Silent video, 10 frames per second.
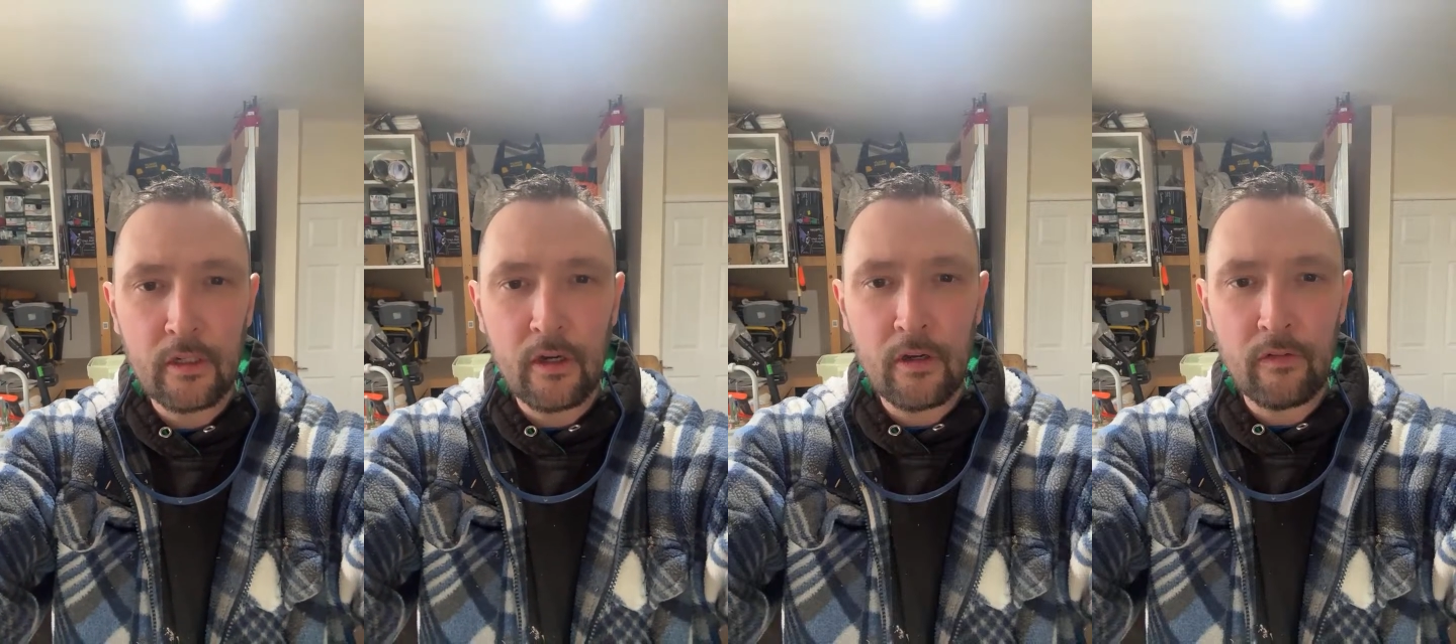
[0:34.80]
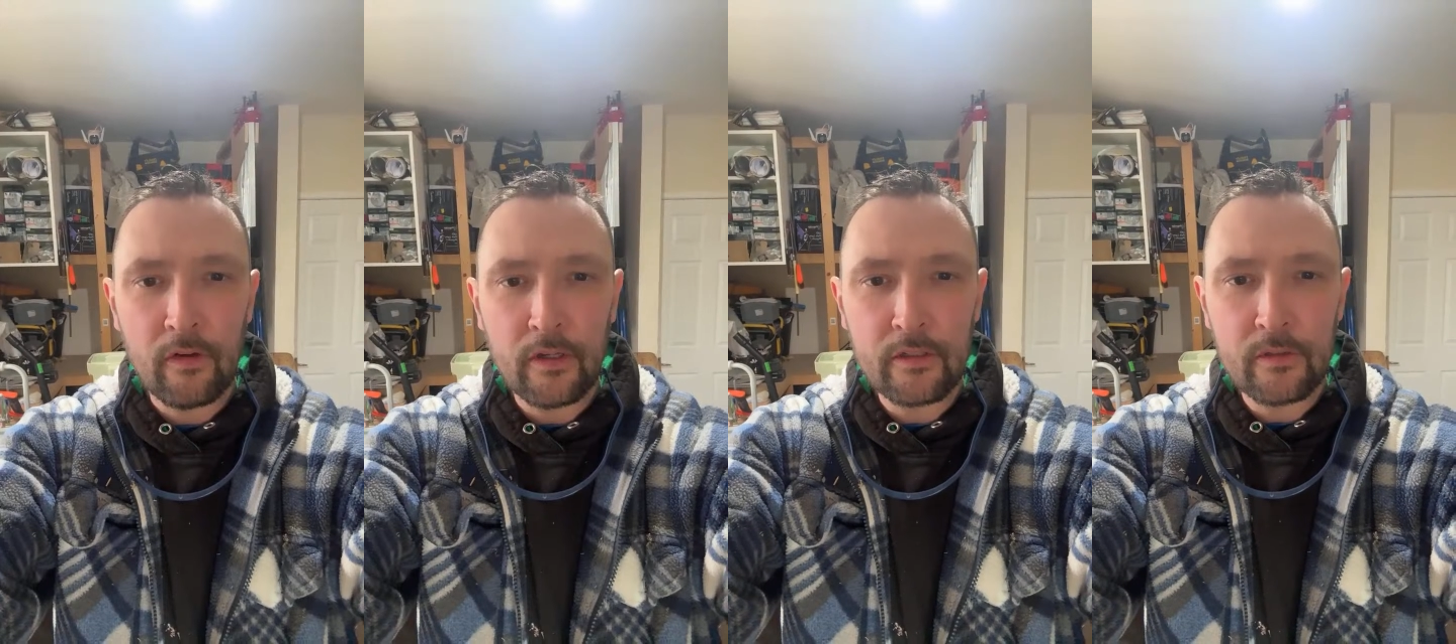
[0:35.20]
All
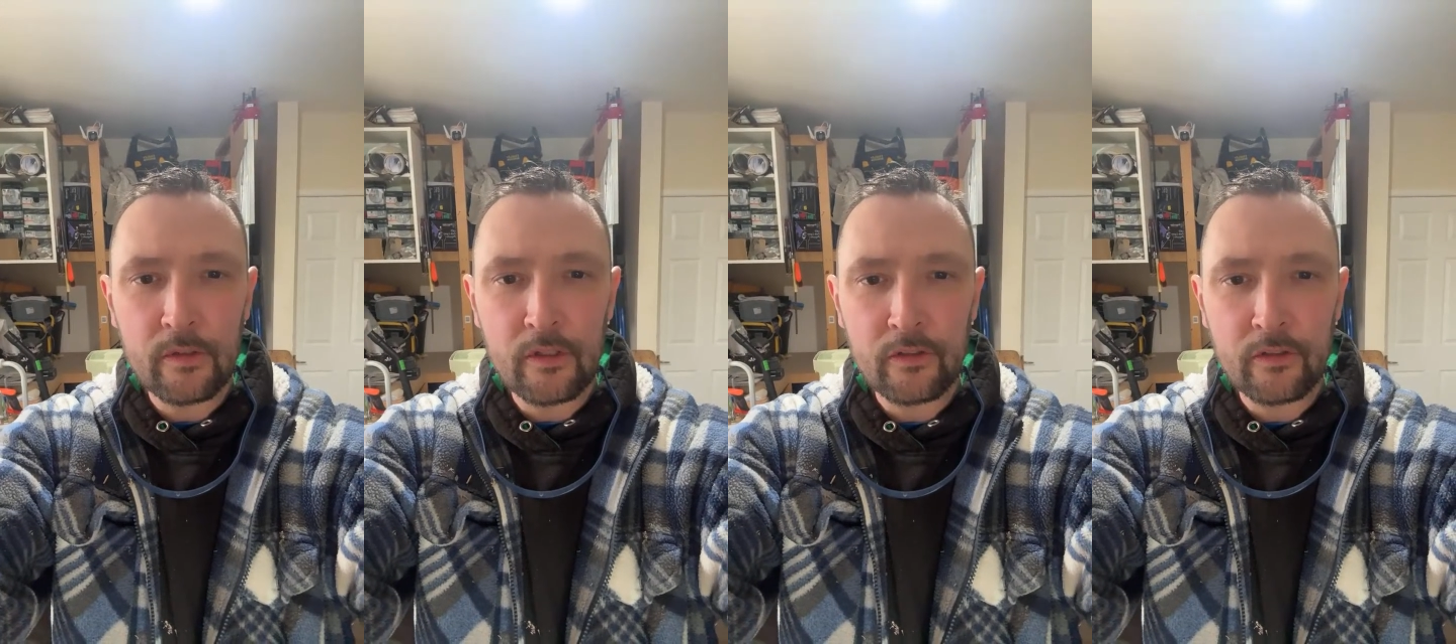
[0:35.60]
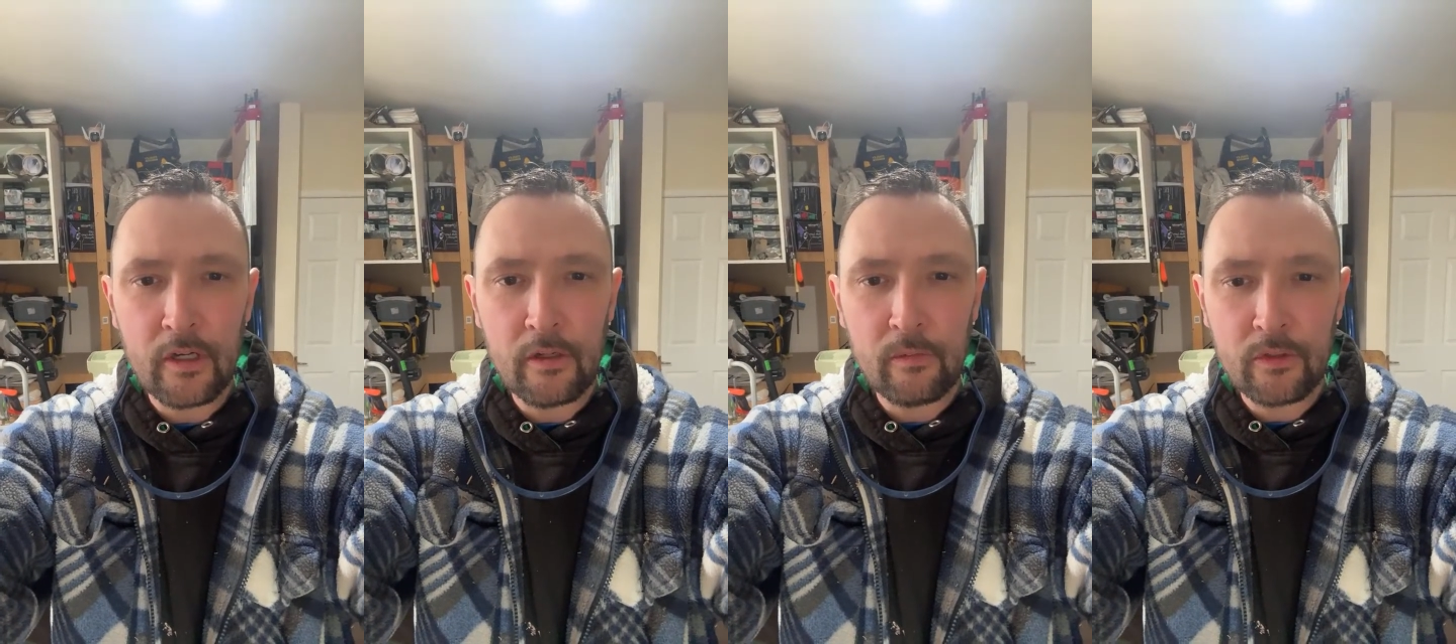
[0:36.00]
right, so we got
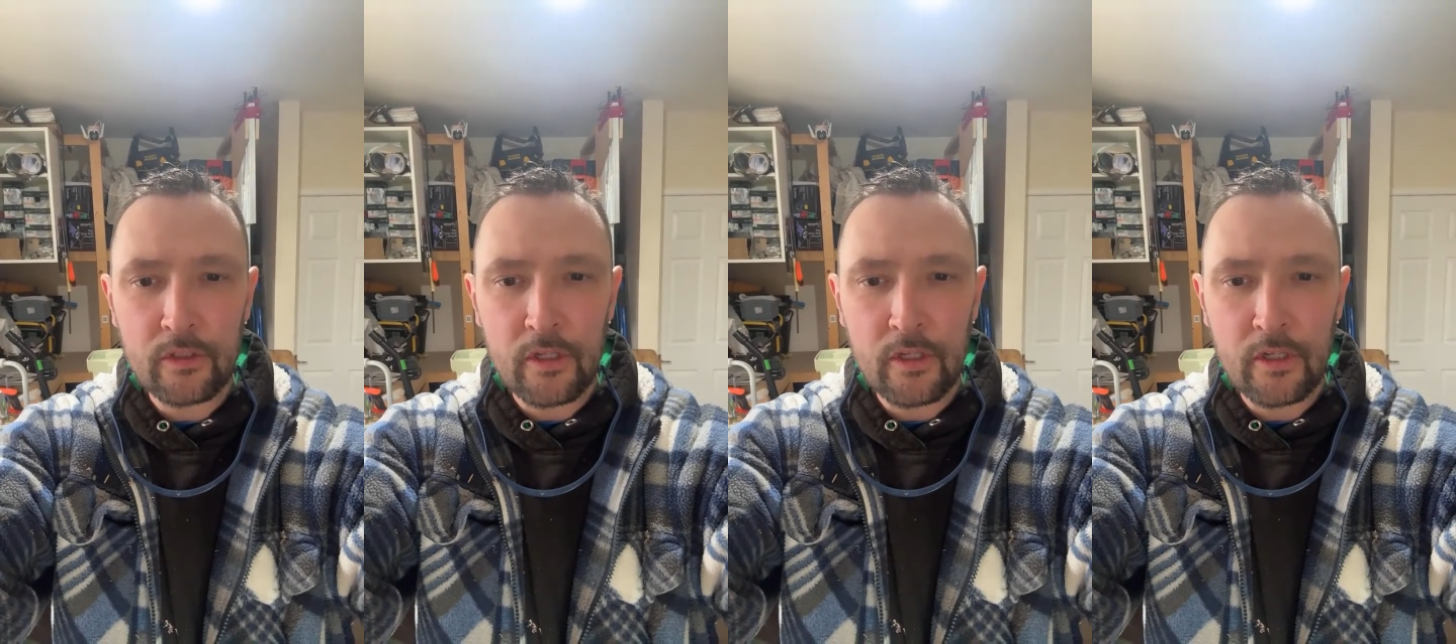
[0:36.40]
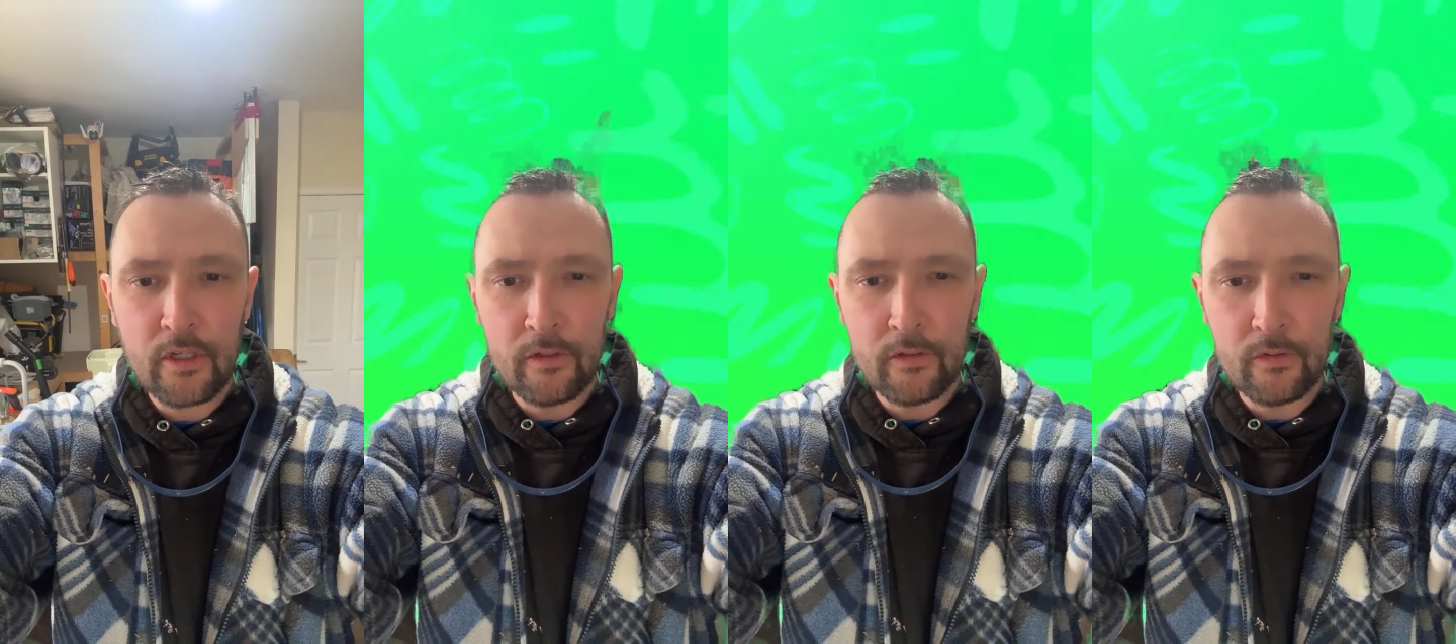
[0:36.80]
that. What's that
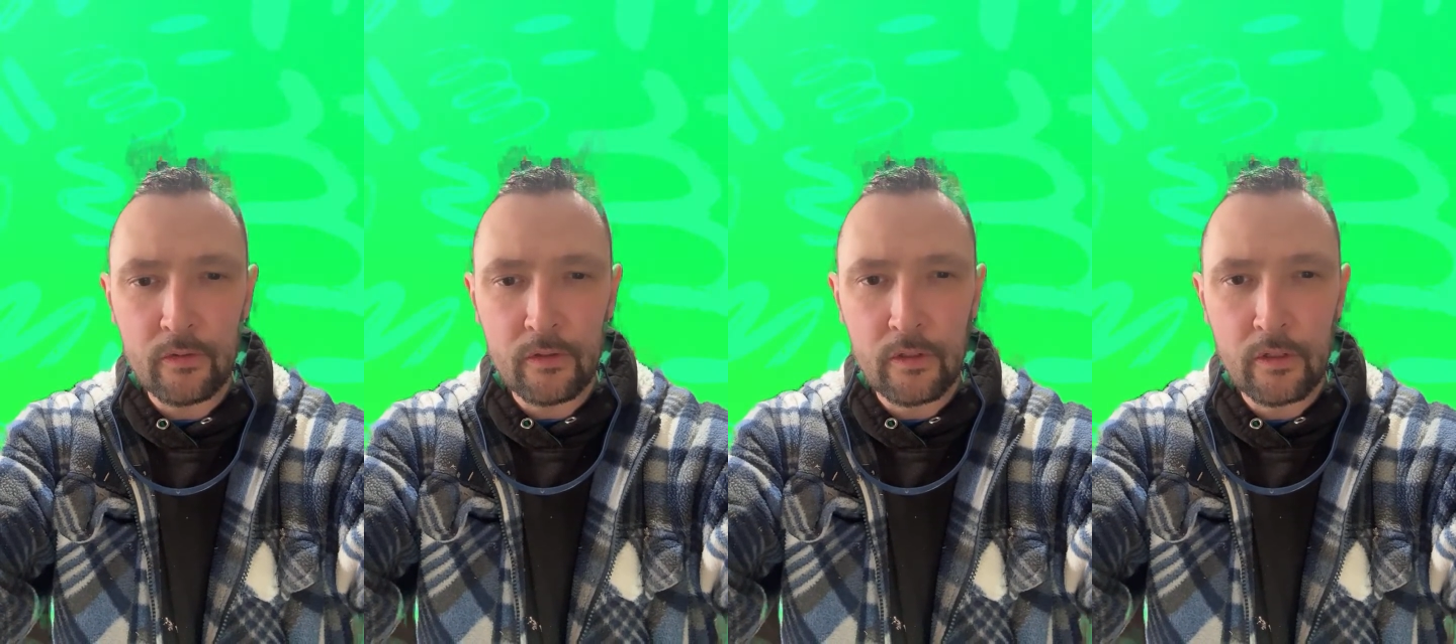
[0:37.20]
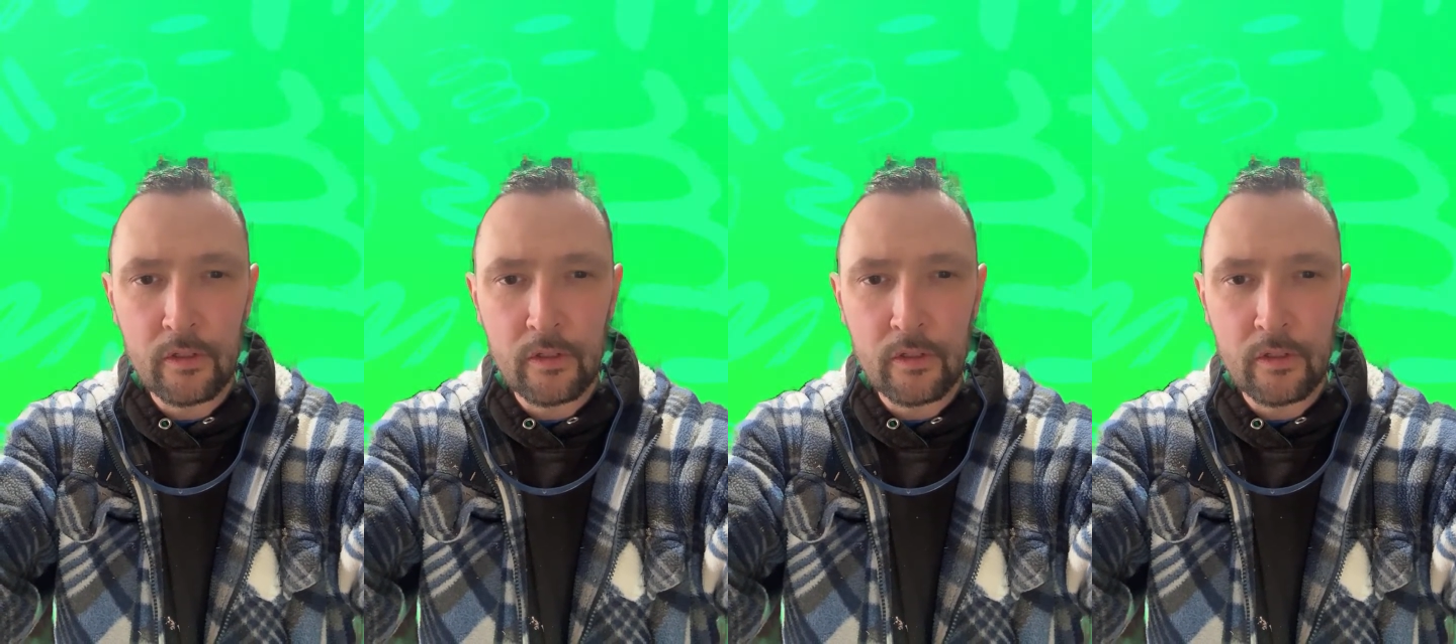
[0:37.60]
button do?